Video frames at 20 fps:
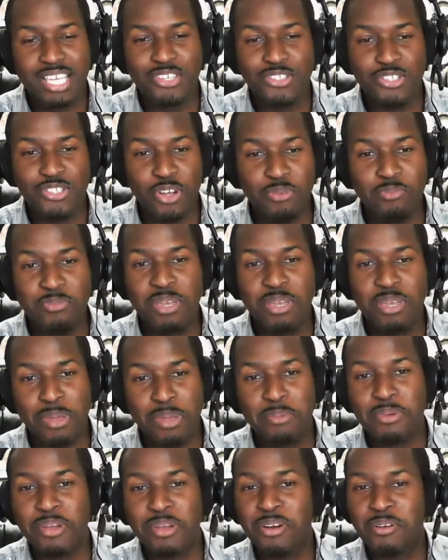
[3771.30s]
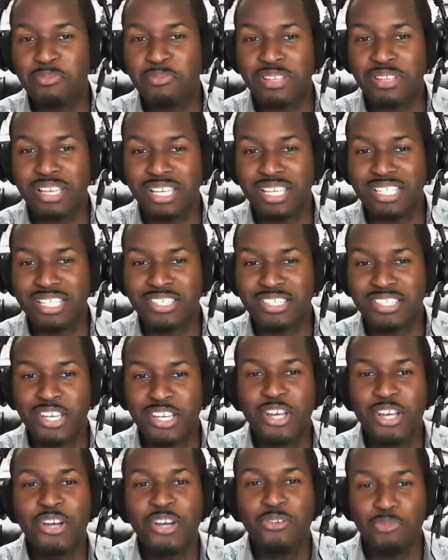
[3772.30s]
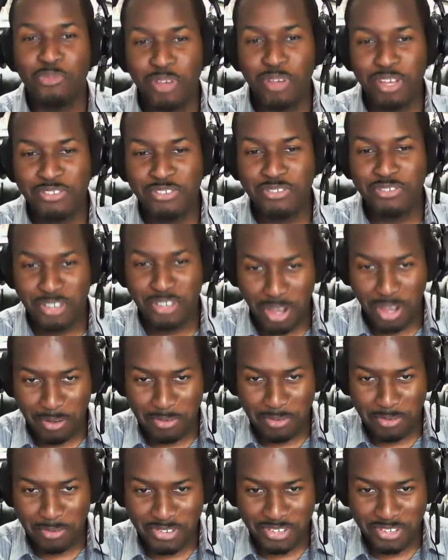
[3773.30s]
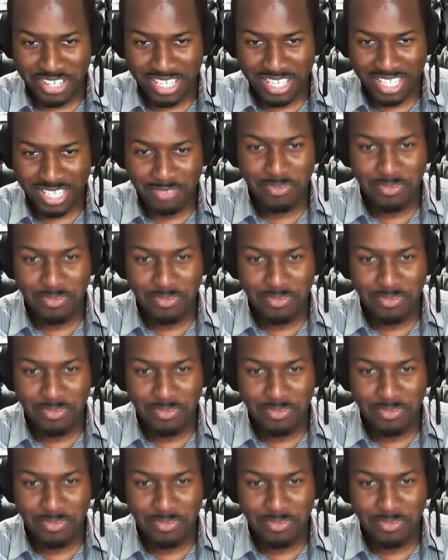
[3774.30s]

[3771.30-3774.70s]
you don't make paper airplanes with your comic books.